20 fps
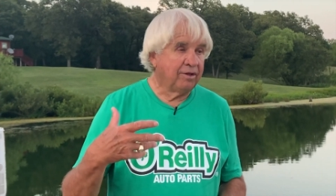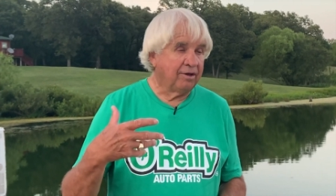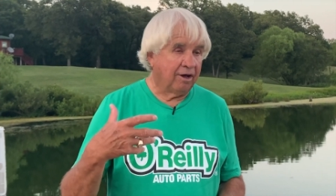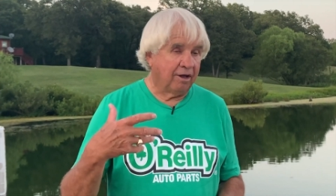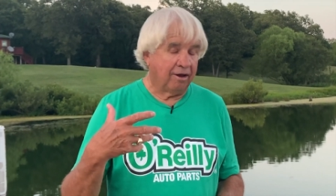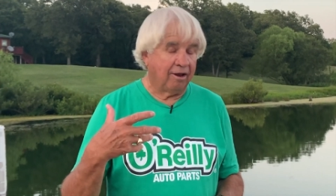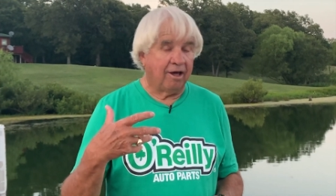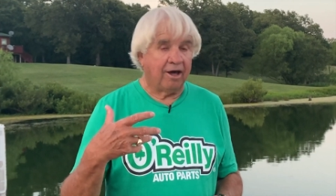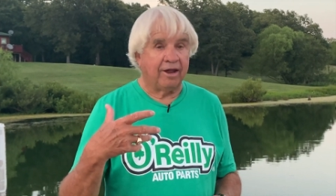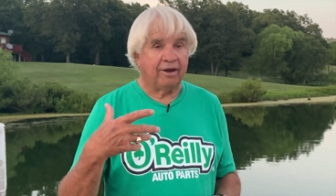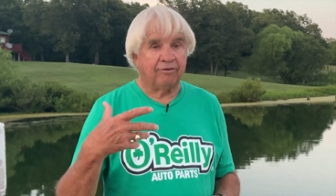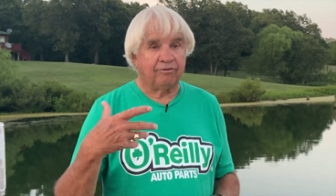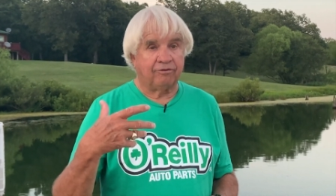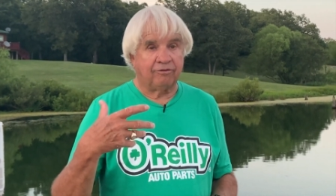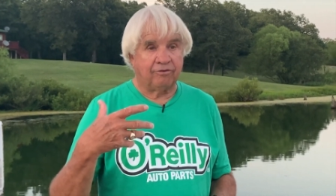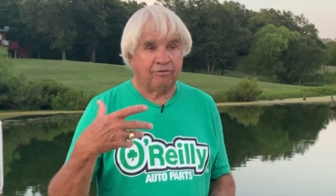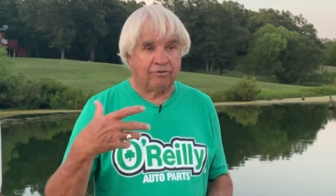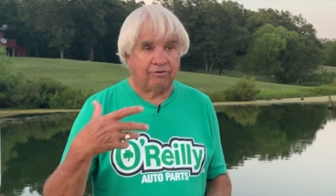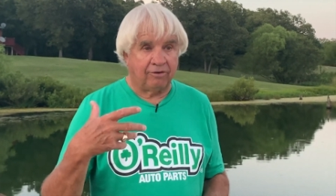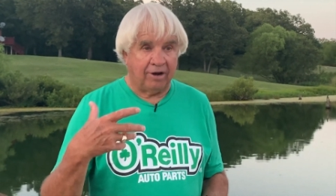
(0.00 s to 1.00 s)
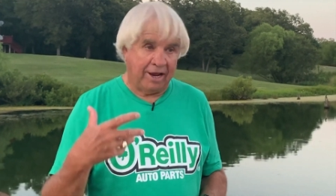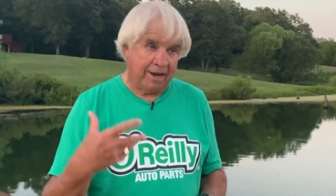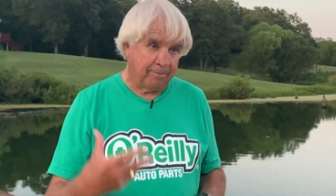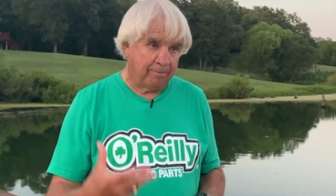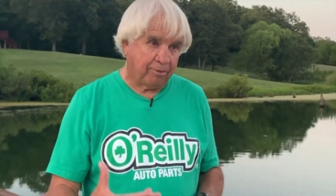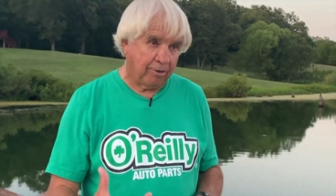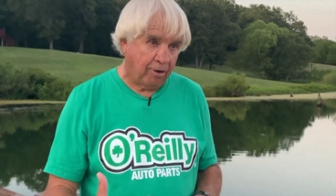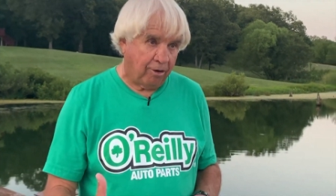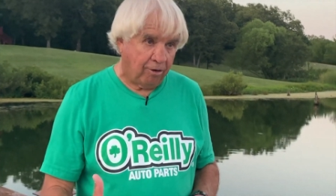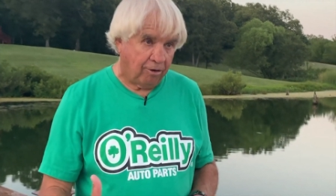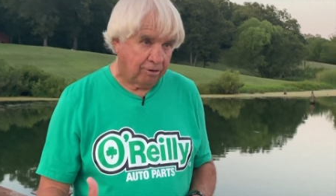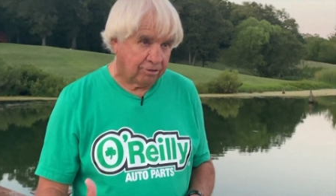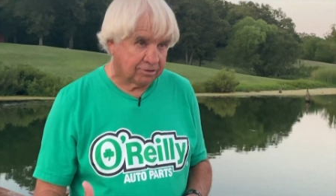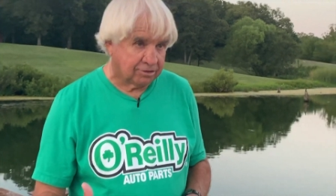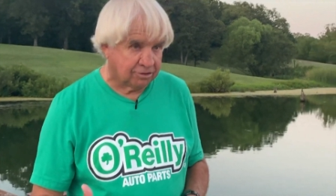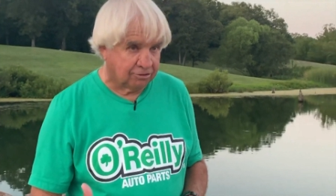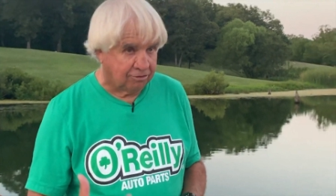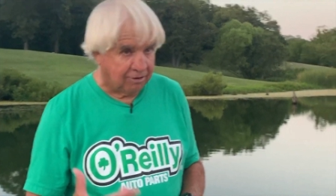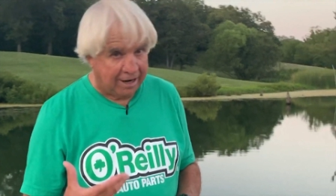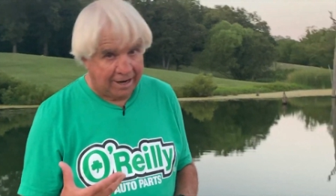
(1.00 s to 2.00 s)
a lot of
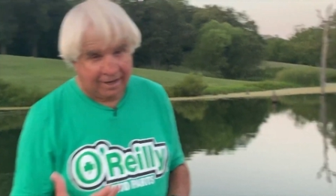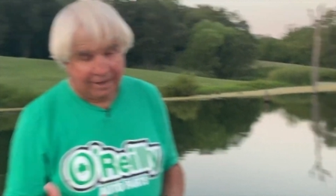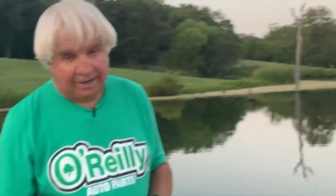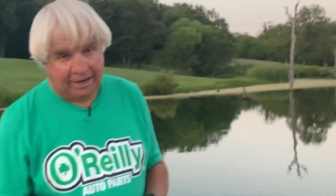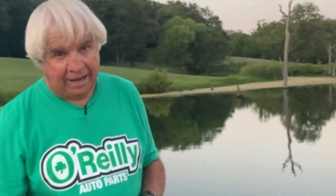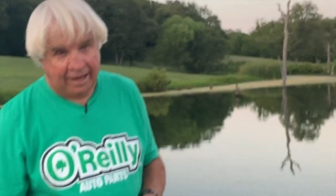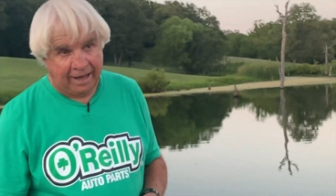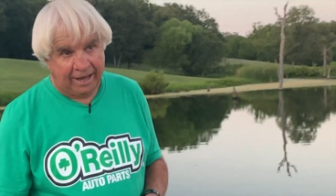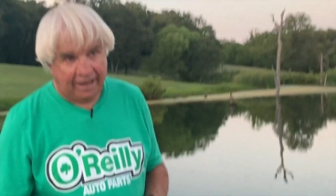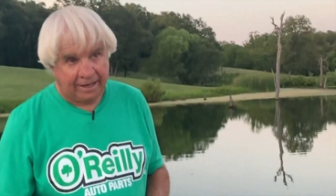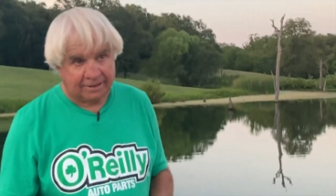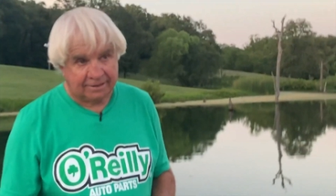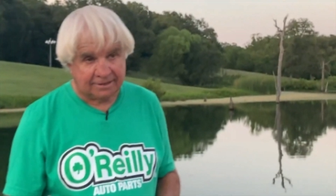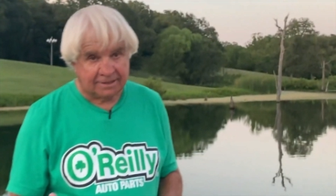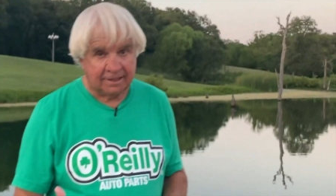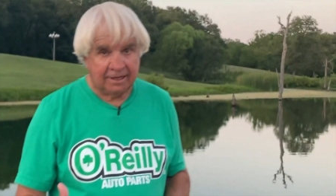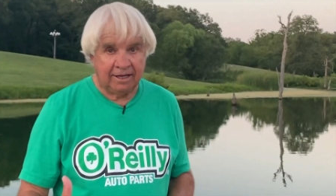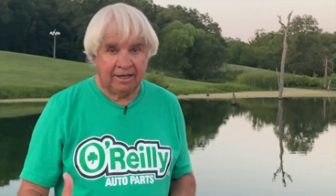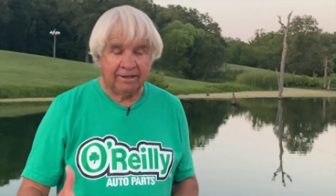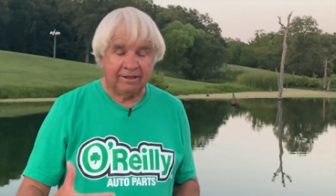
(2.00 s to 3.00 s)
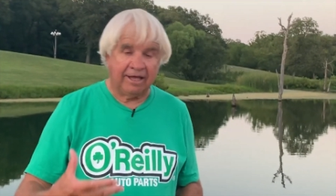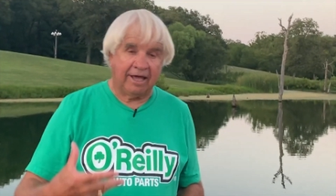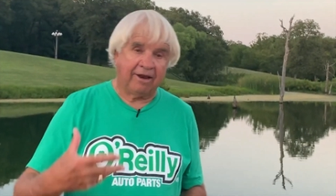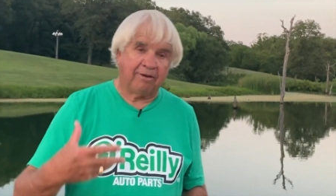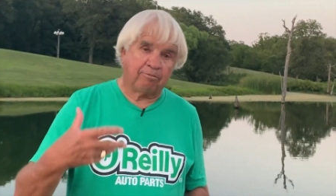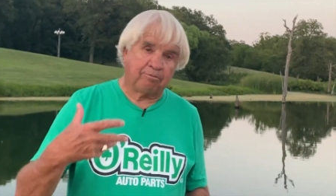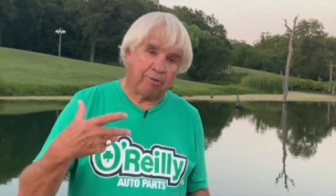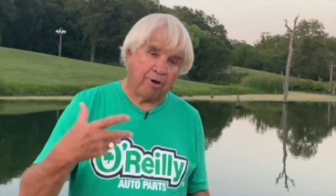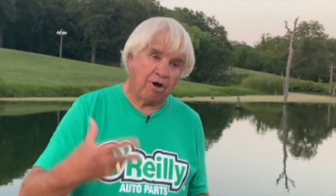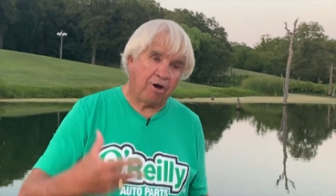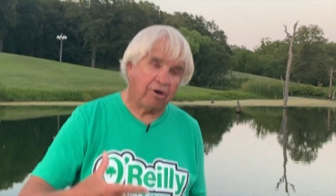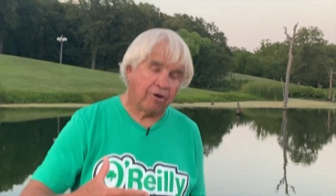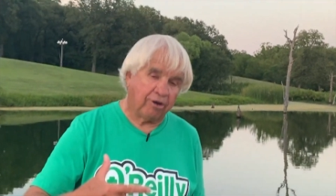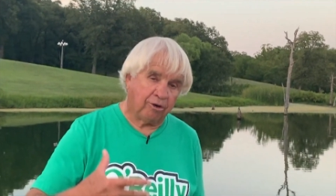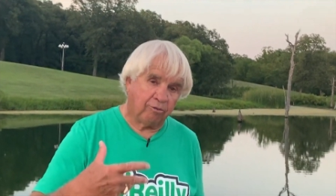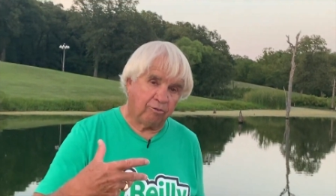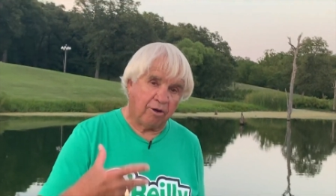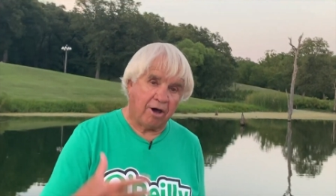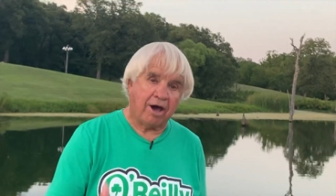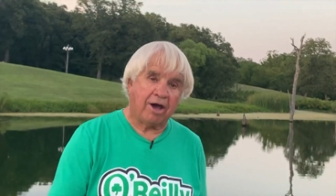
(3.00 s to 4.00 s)
grandpas, granddads that have bought
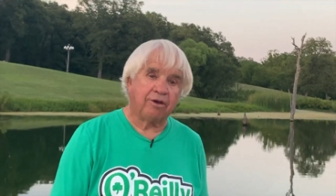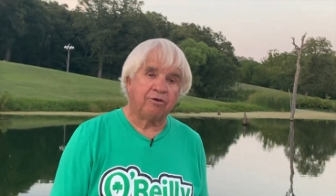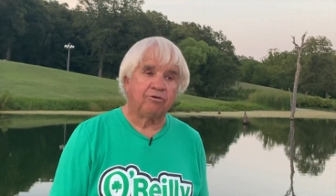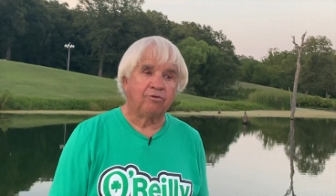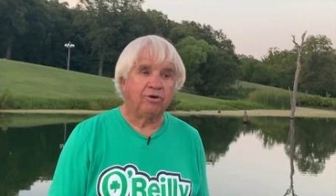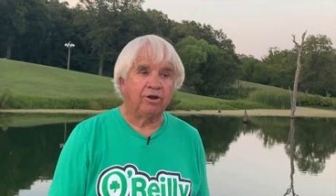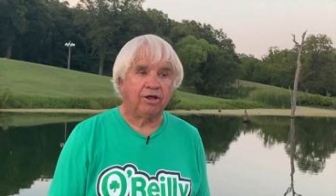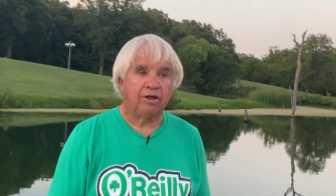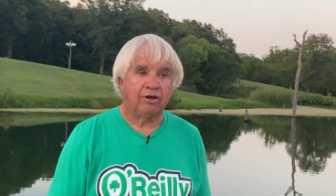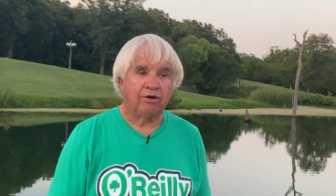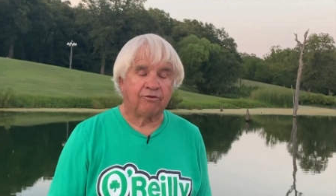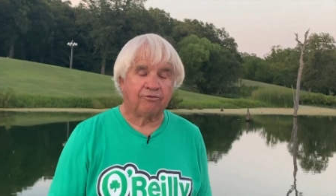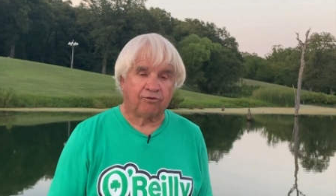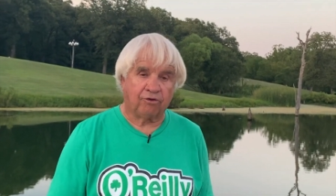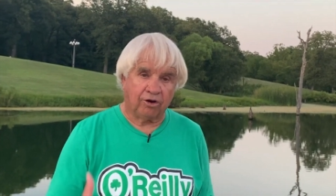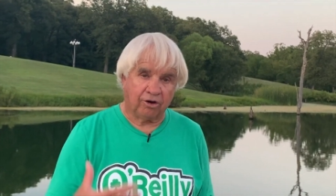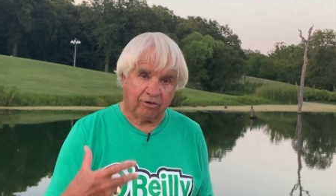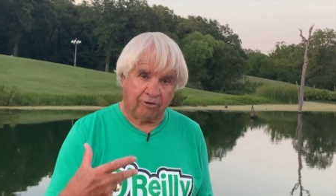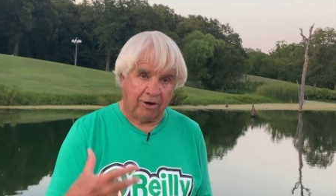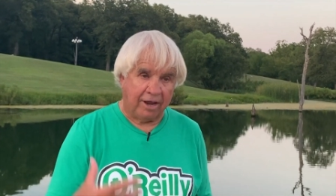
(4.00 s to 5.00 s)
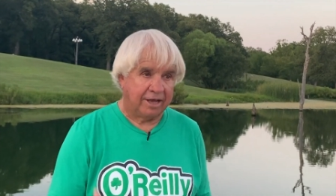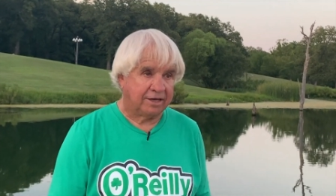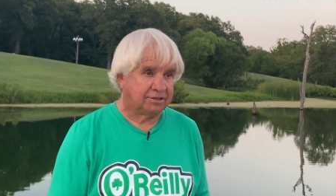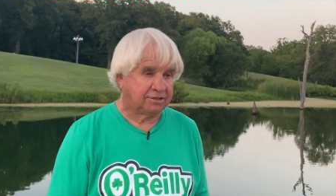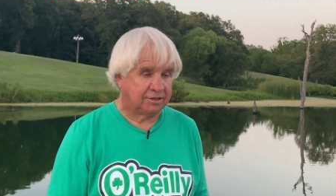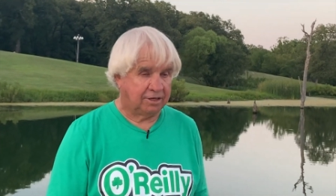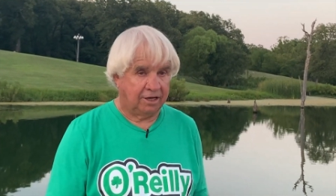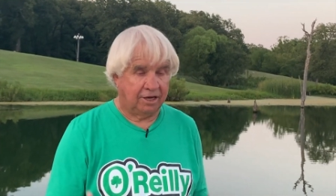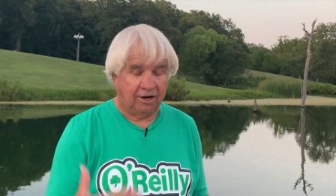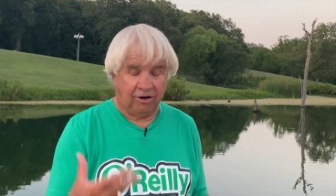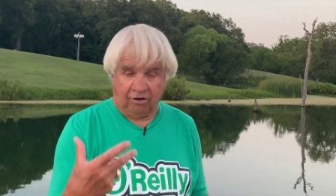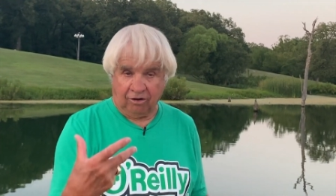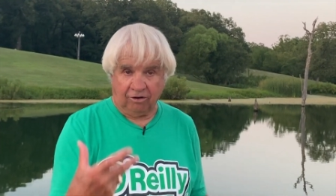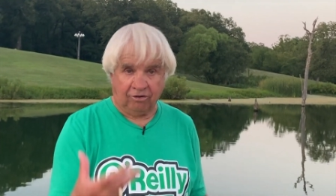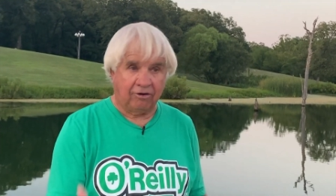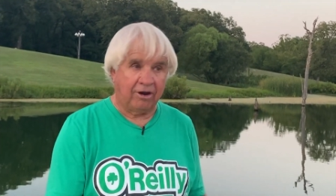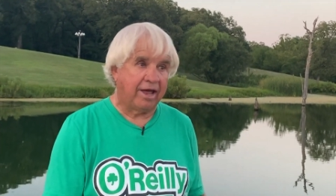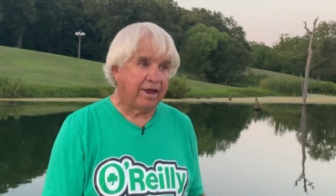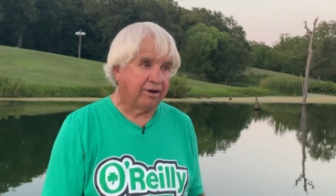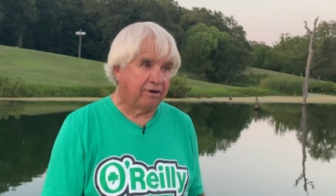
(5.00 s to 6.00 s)
a rod and reel for a grandson or a
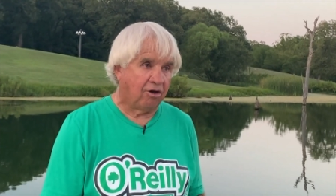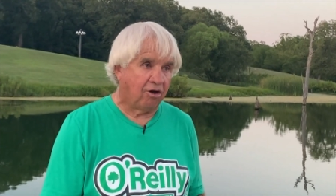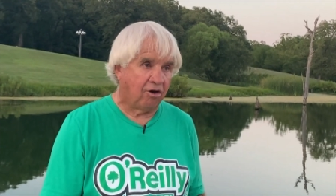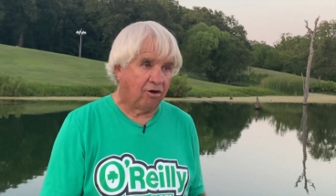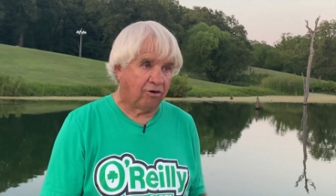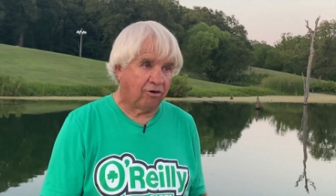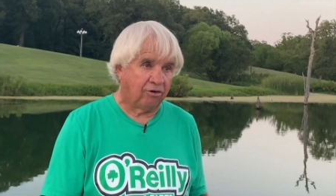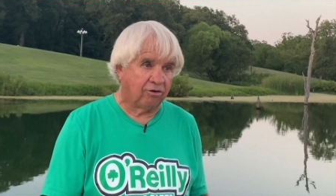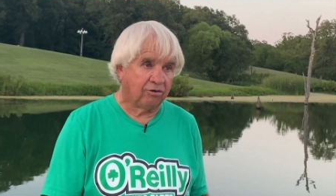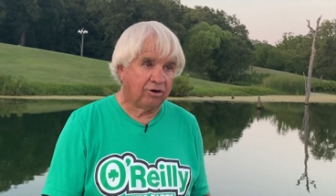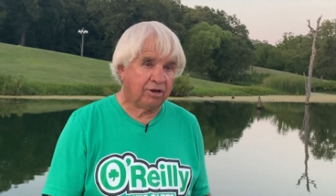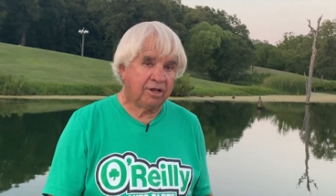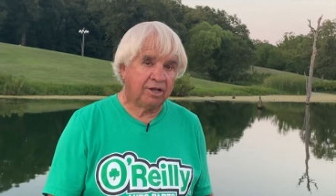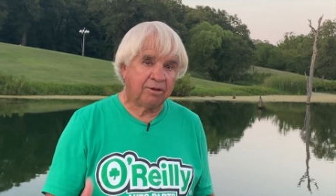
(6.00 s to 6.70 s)
granddaughter